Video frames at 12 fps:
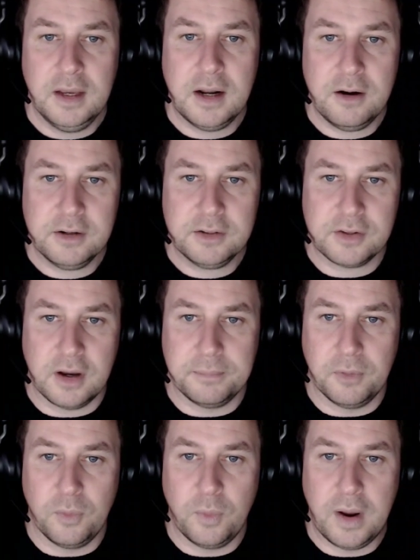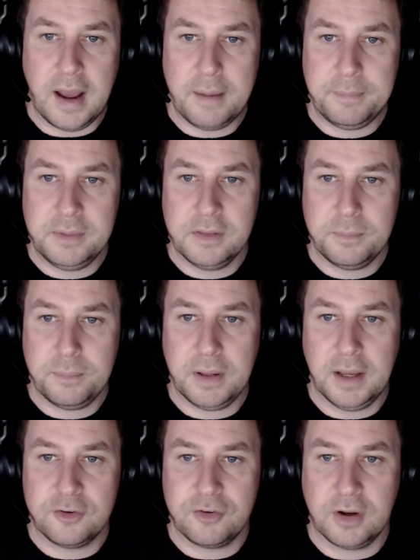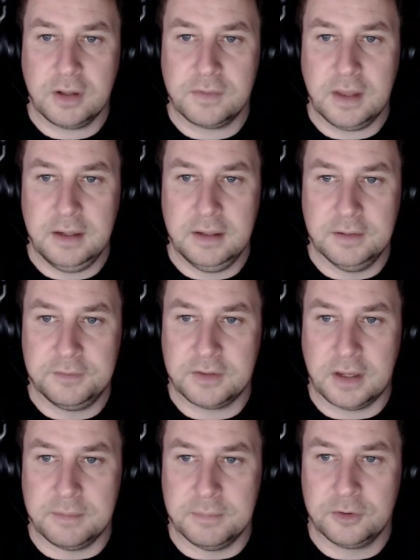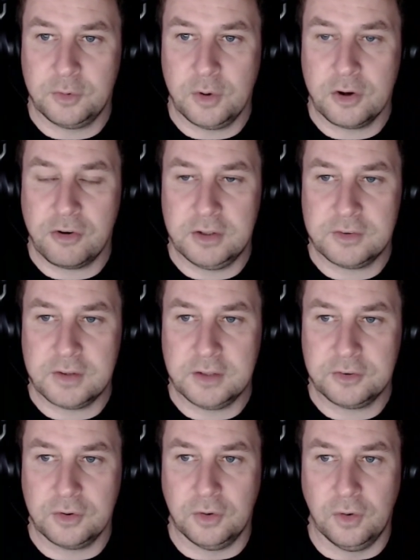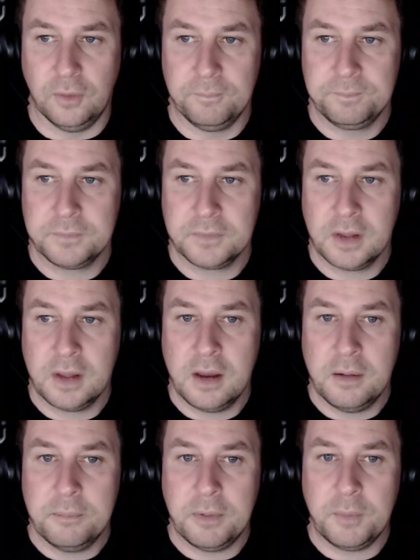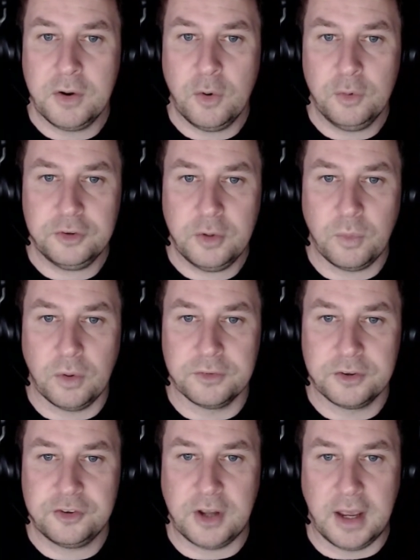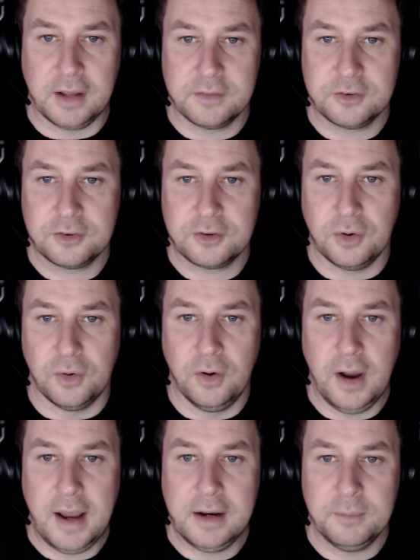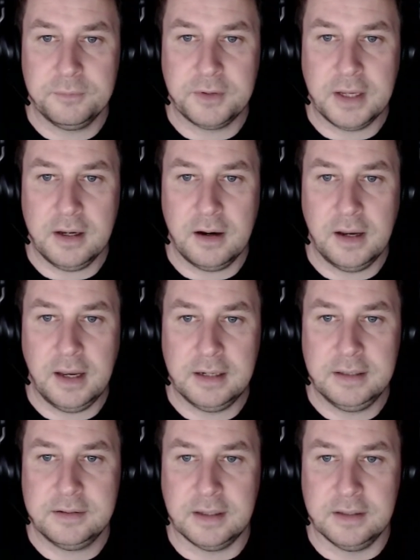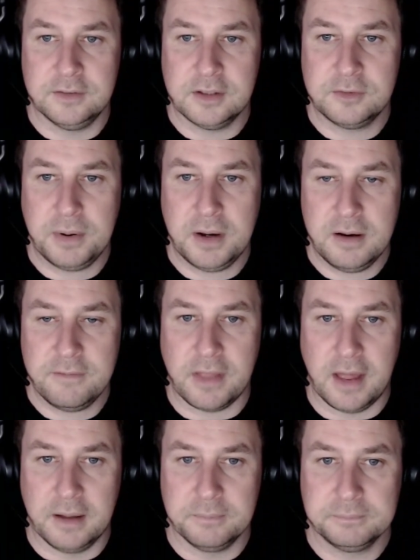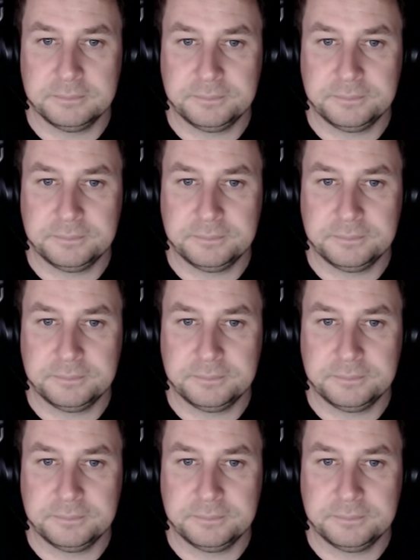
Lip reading: In our example, we're happy that the player triggered the elif statement to increase their score, but we also want to check the score and update our LEDs as part of that.